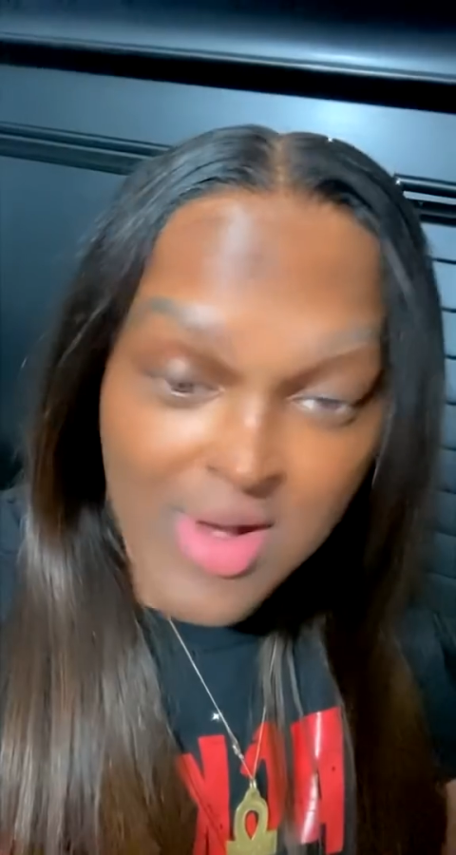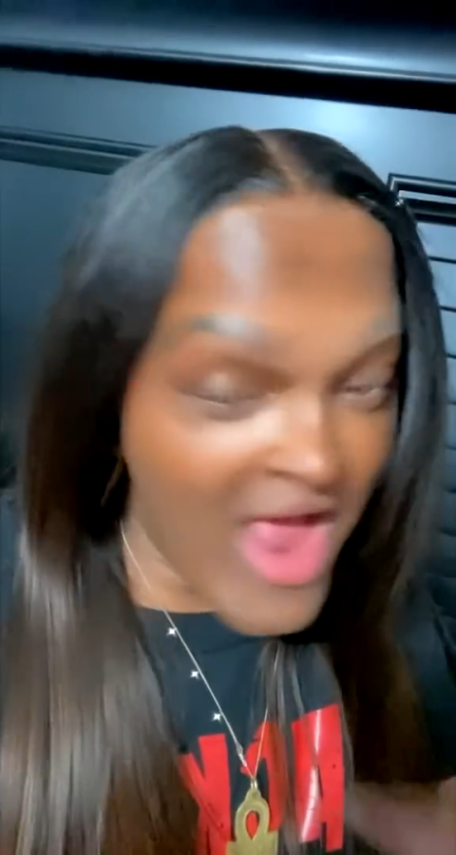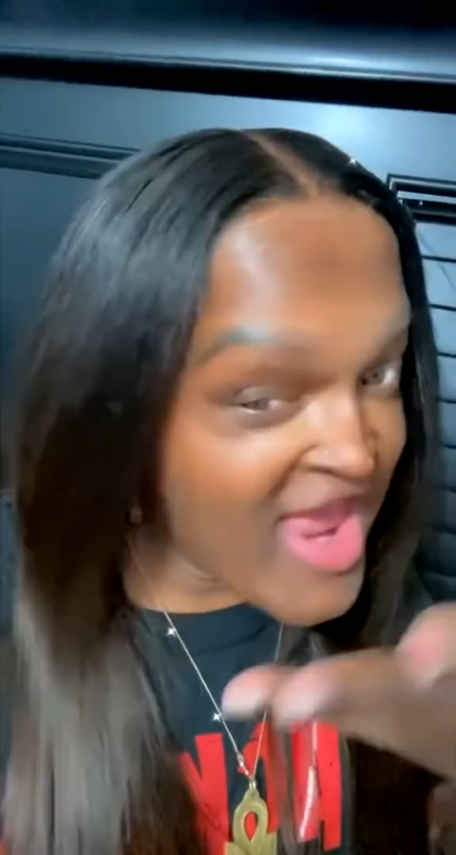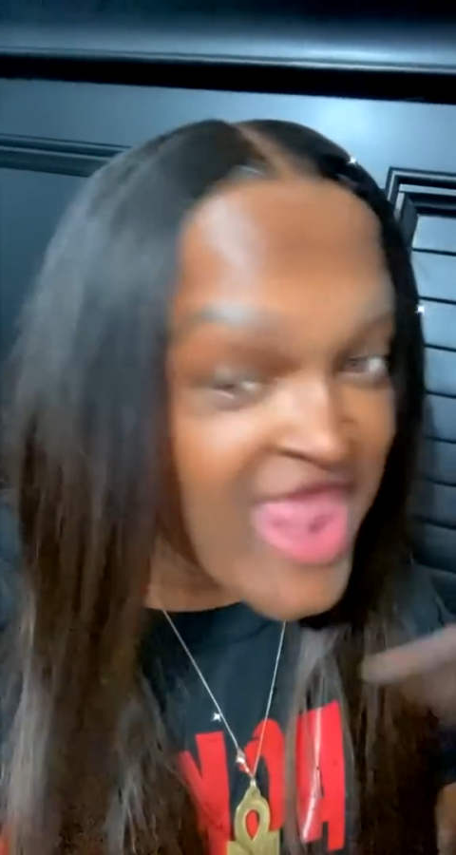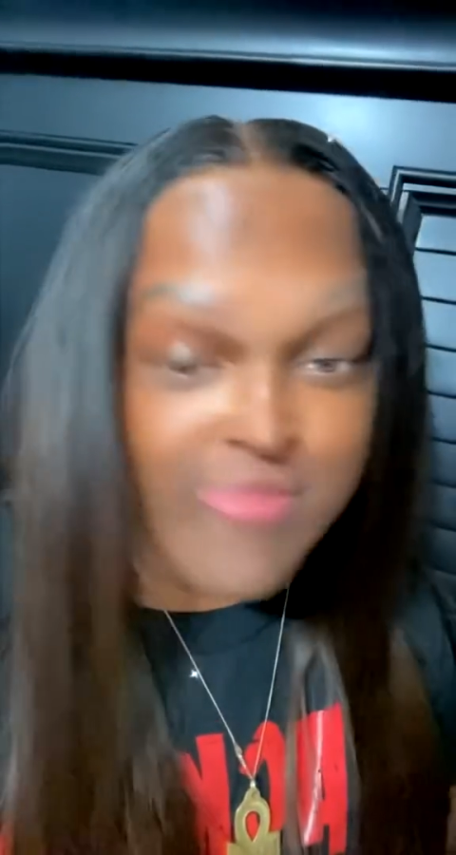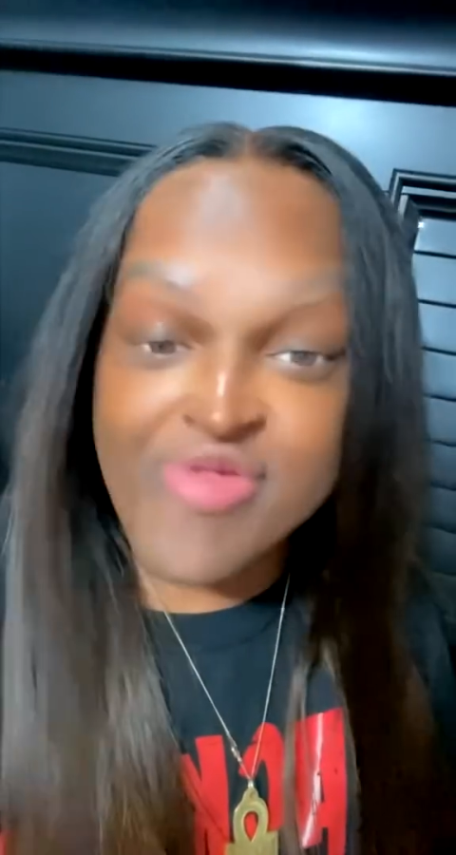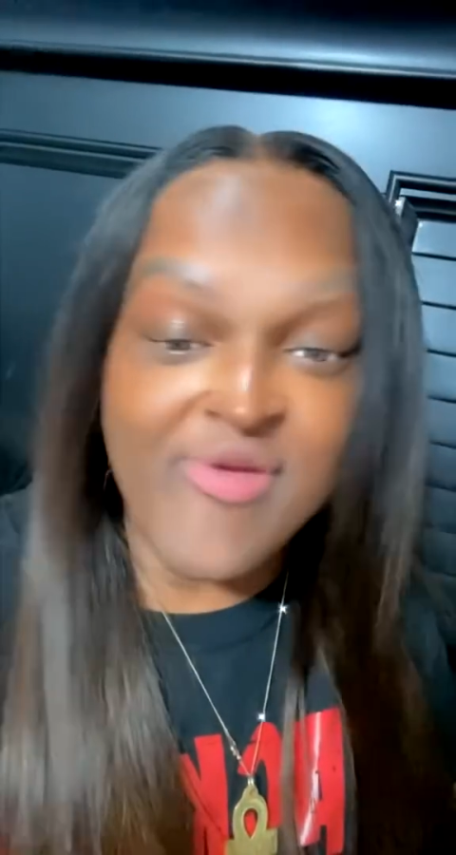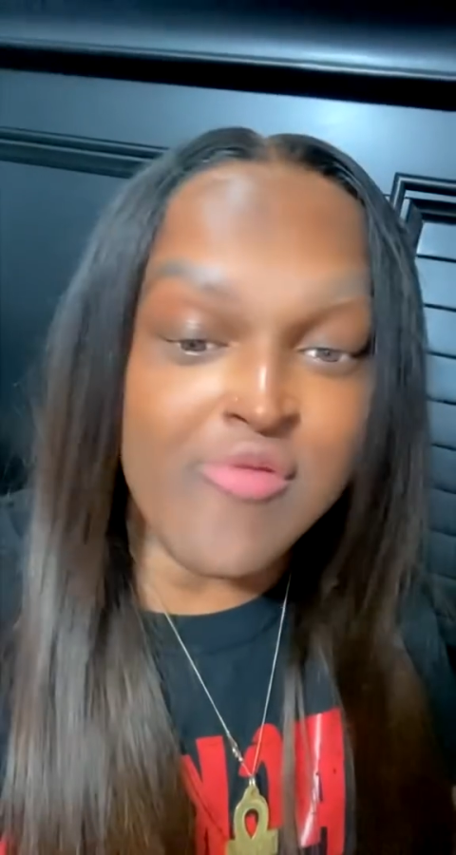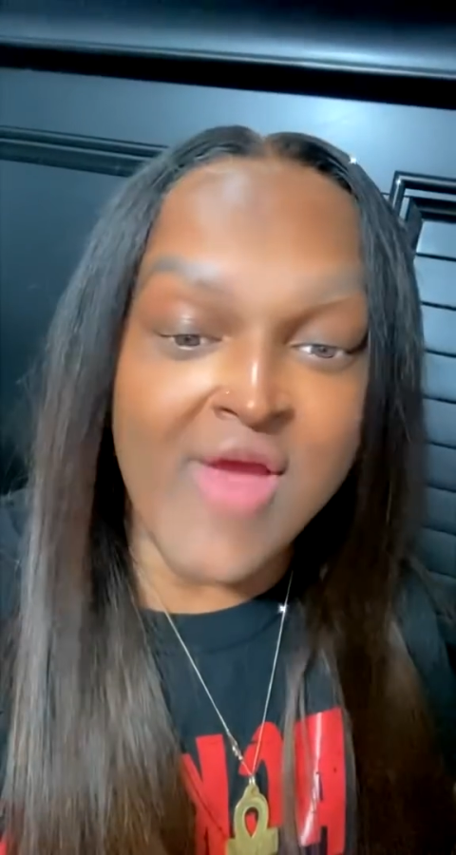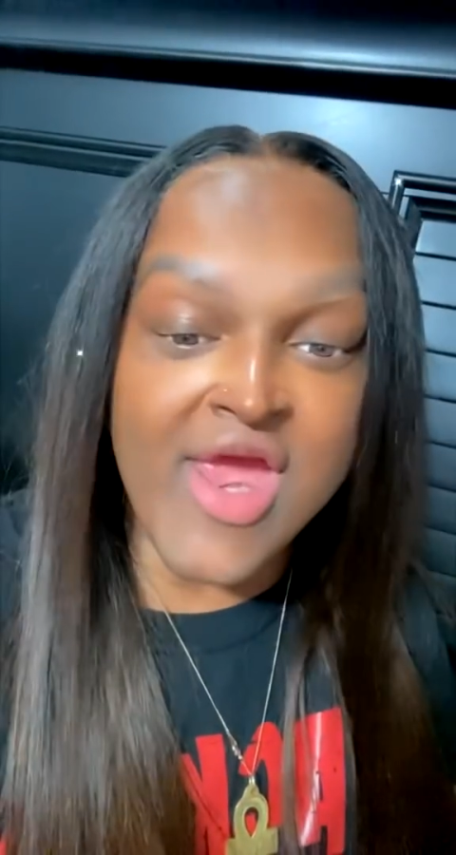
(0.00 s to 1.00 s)
I can't even
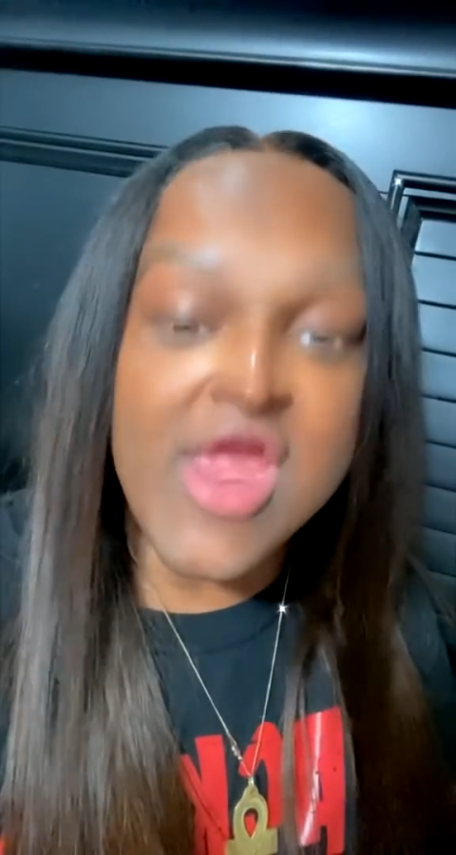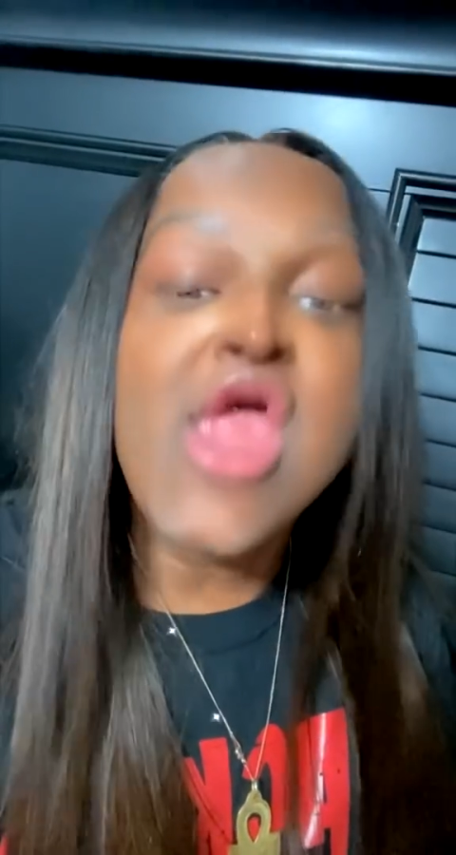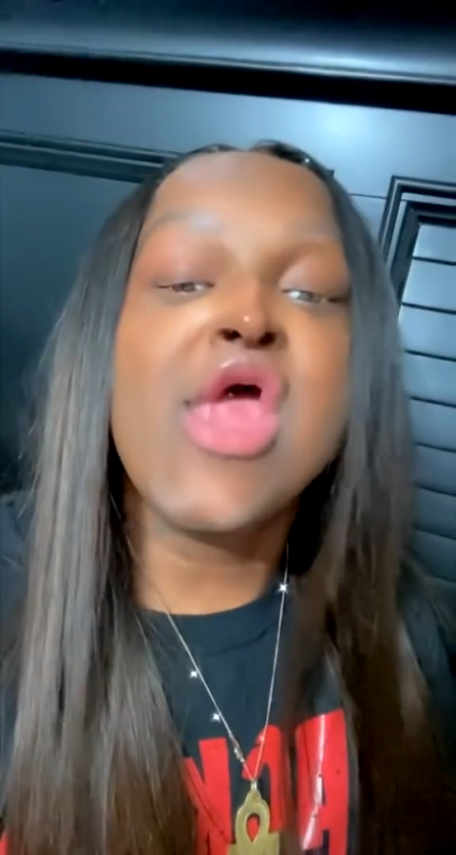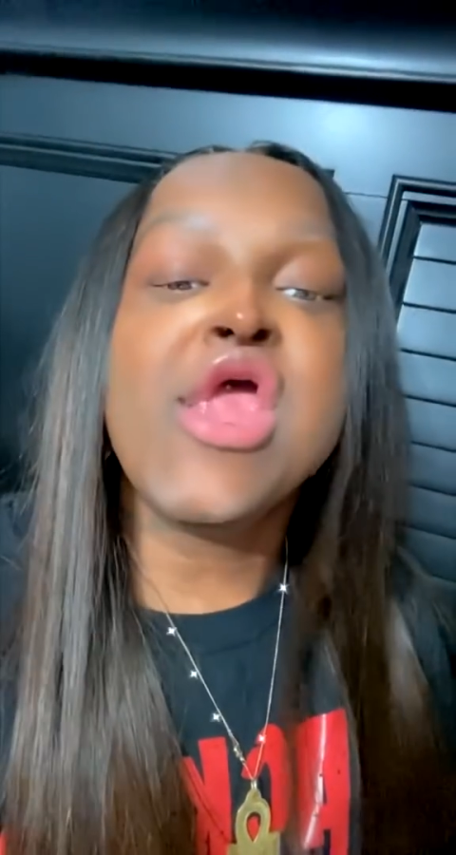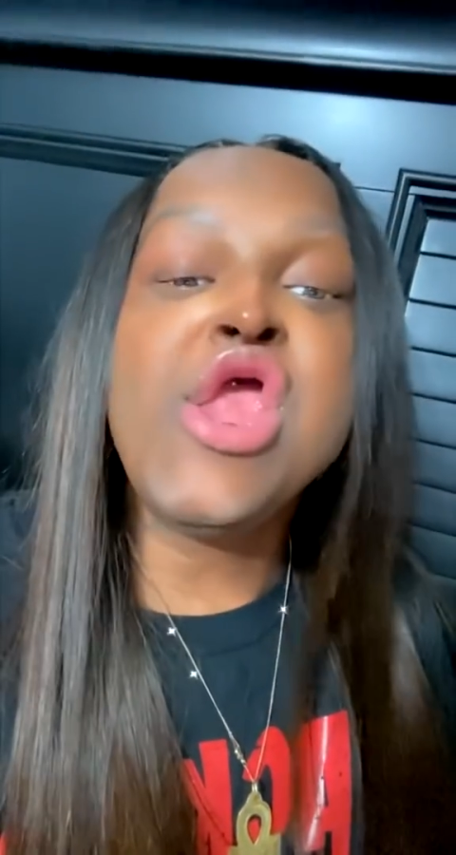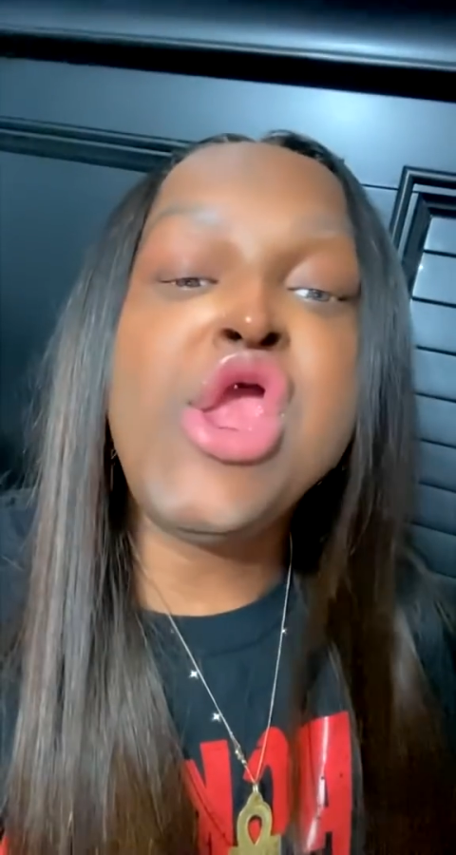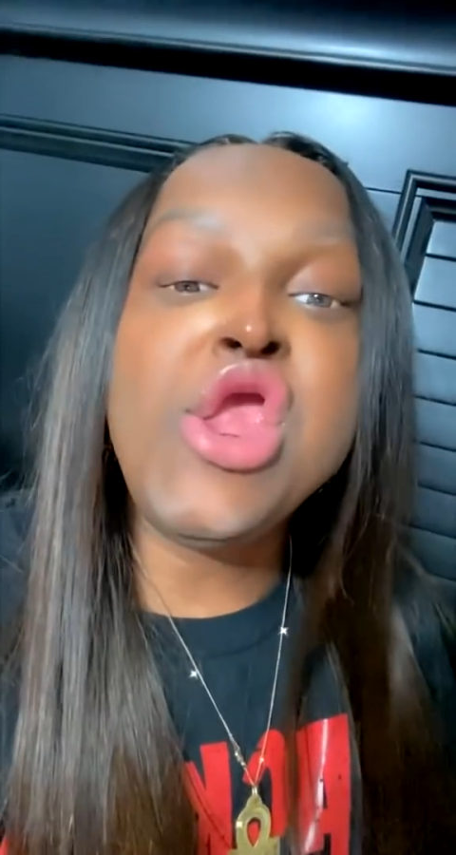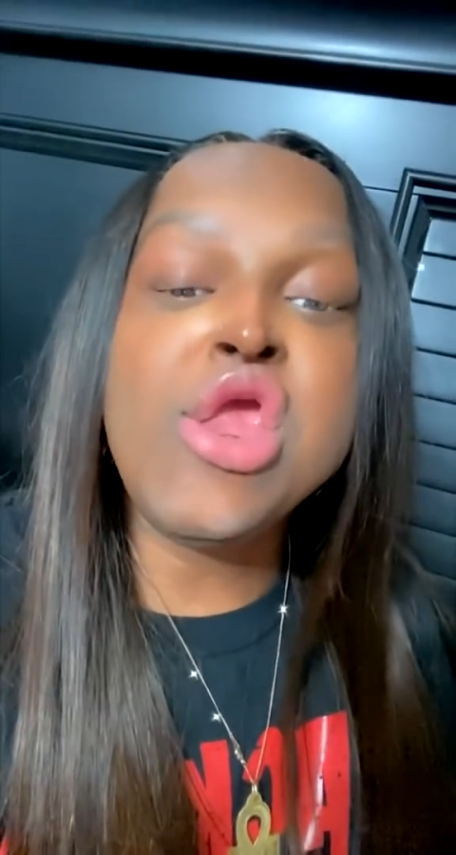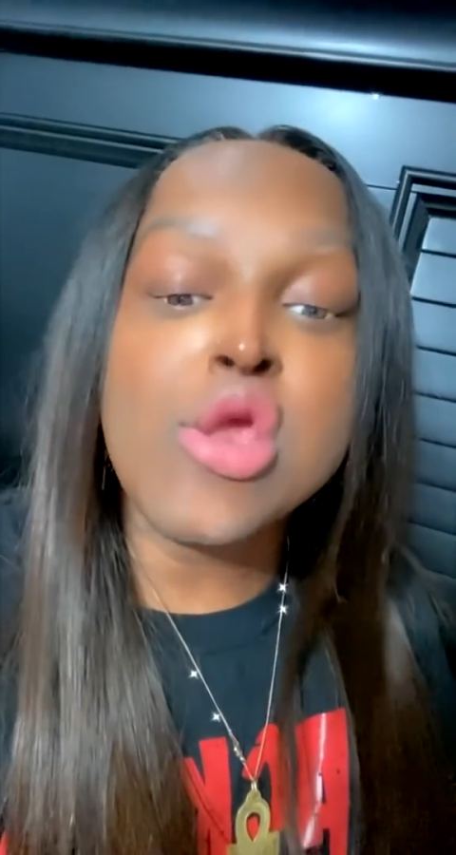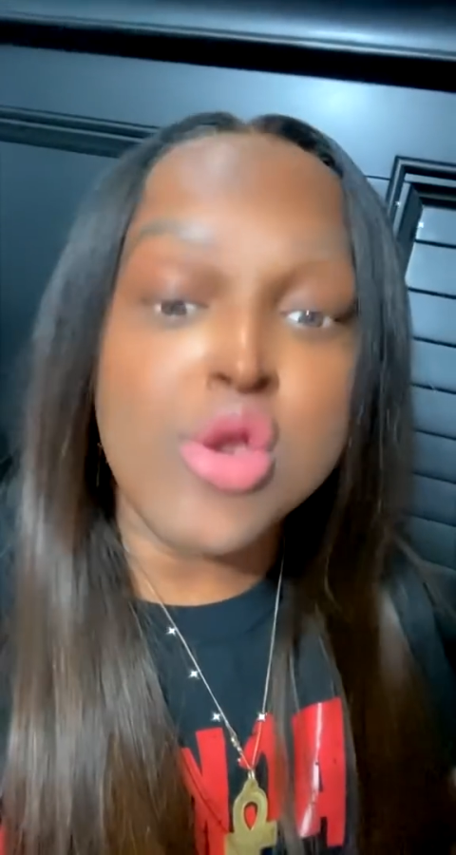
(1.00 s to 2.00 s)
speak right. He